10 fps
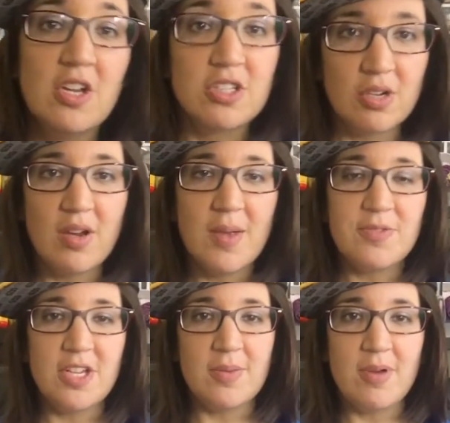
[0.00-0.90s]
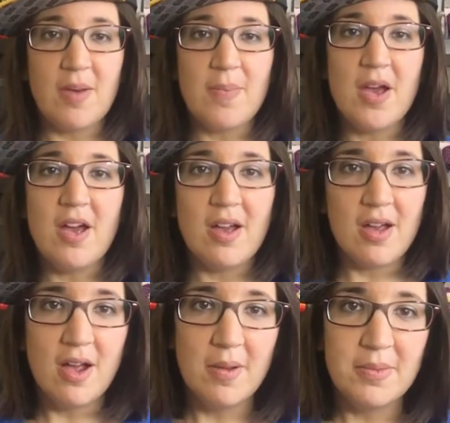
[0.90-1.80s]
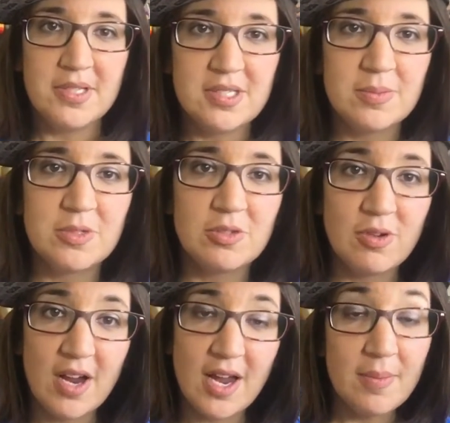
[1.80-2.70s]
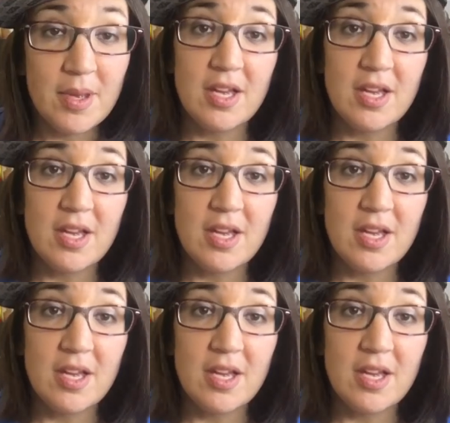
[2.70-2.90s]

So I'm Jenny Pop. Uh, please subscribe,